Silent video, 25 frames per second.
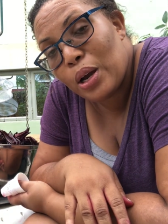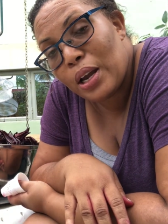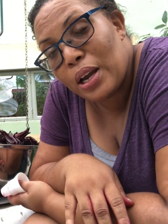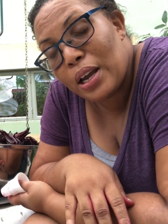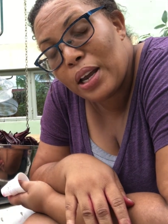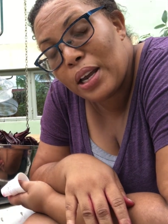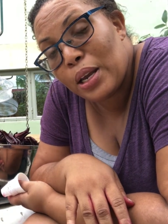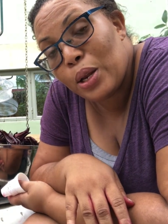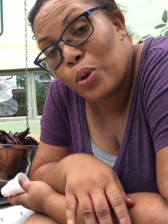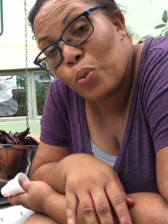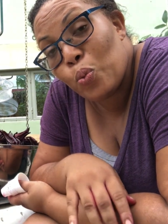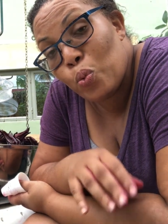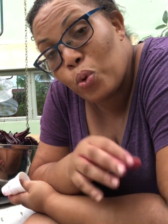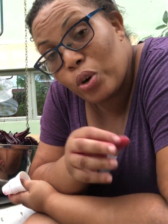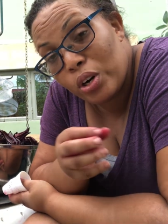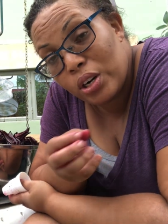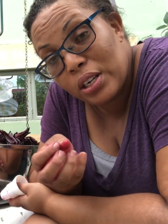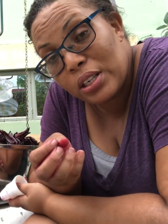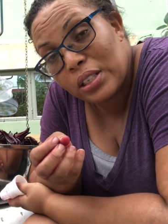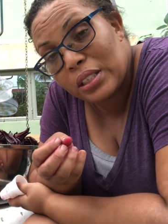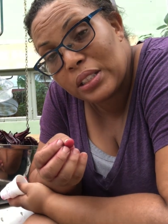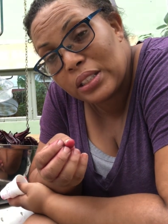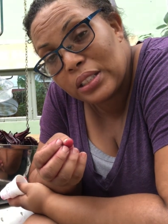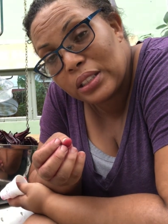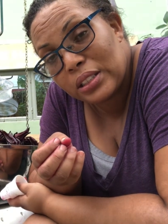in
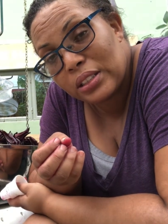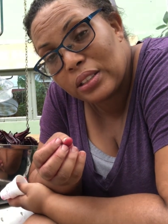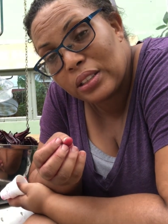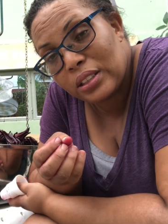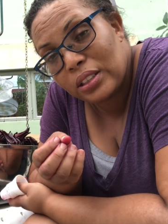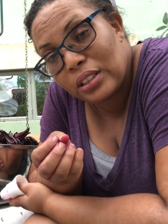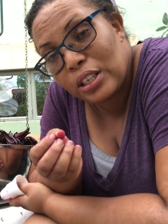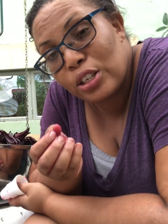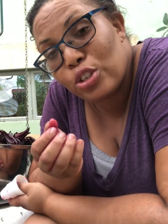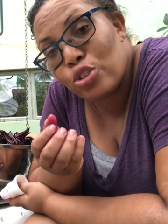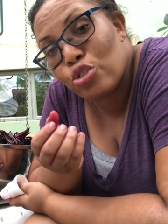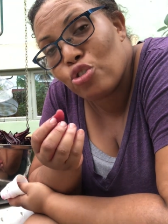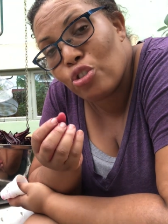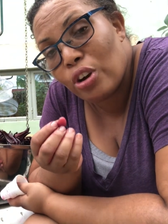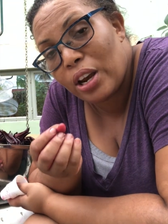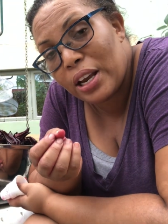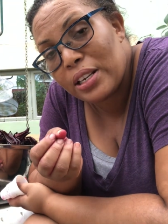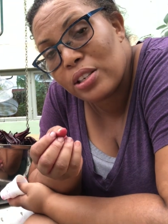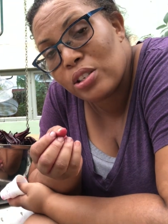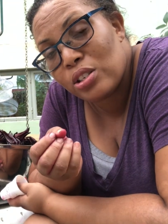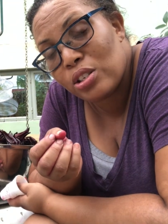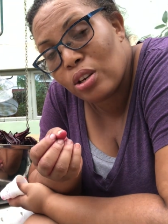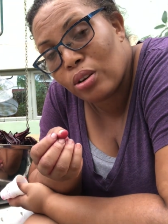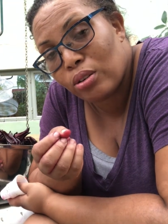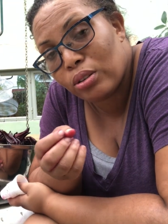worth in dry
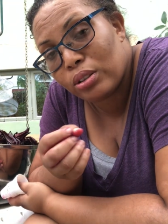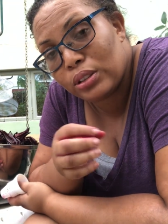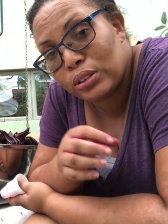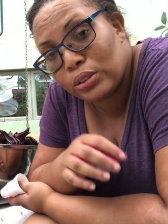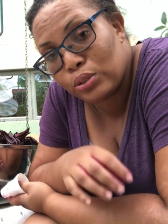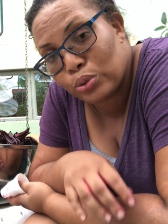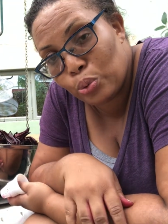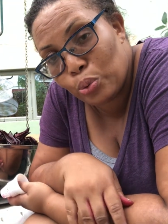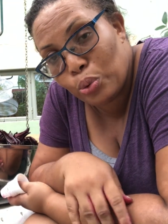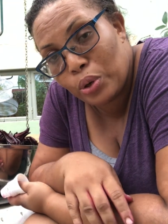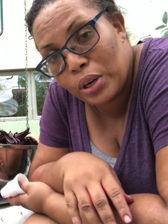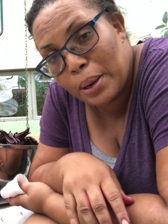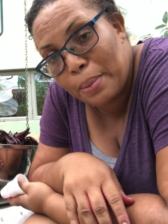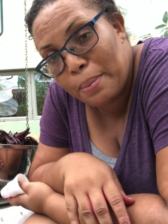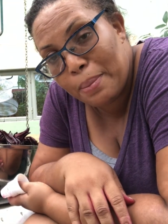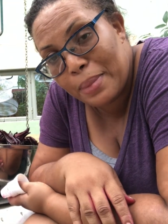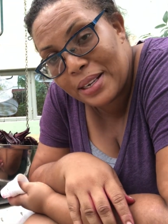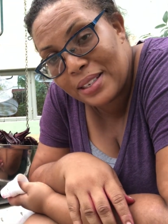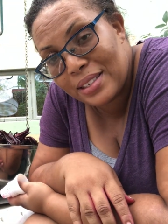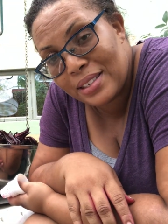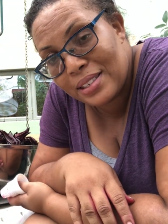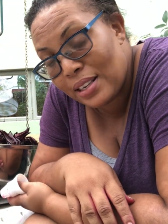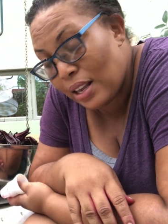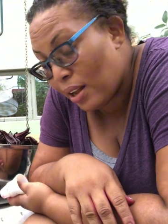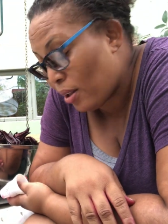sorrel doing it
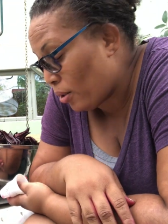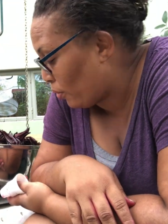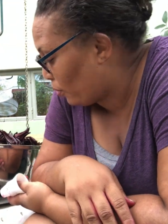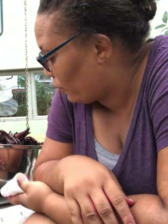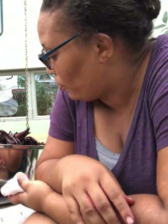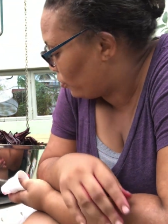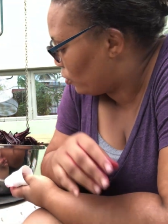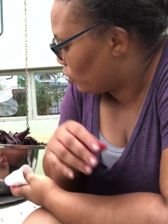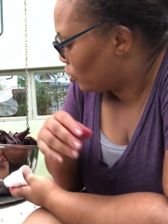myself.